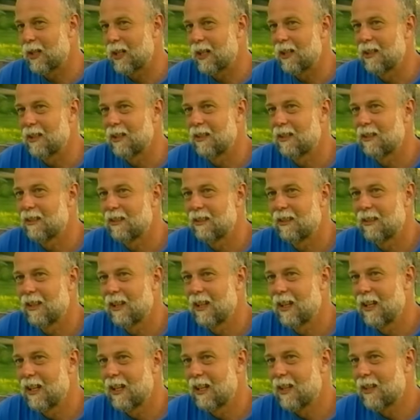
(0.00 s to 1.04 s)
it in
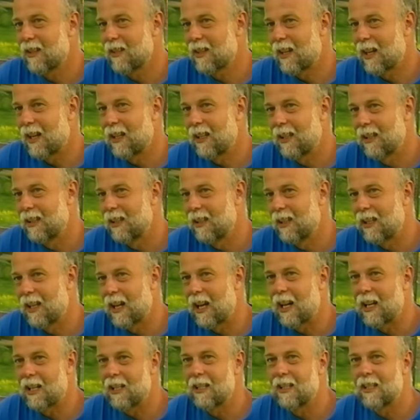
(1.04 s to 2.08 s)
and sang it.
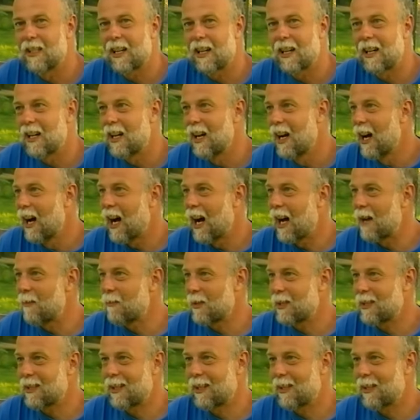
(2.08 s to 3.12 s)
I must say